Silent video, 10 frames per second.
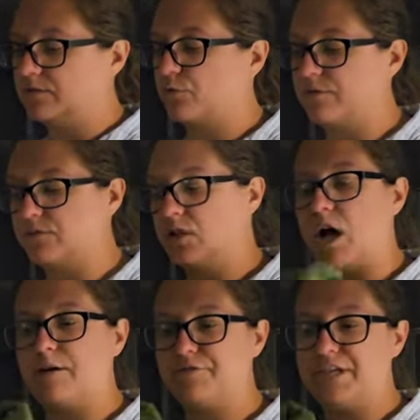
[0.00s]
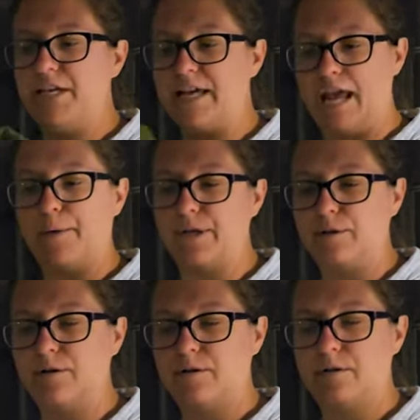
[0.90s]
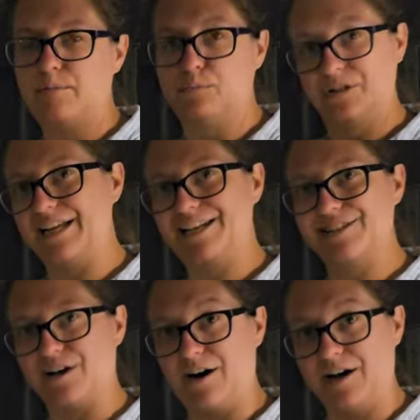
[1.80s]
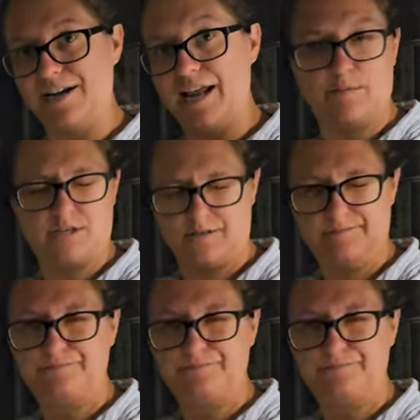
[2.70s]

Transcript: sort of lofty camping blankets on Amazon.